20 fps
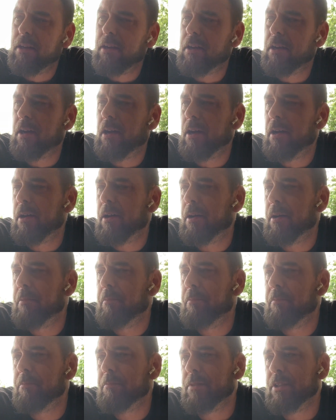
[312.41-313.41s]

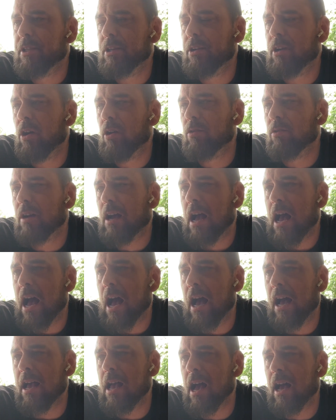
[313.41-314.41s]

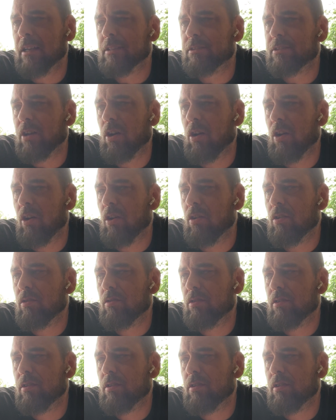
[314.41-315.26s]
I saw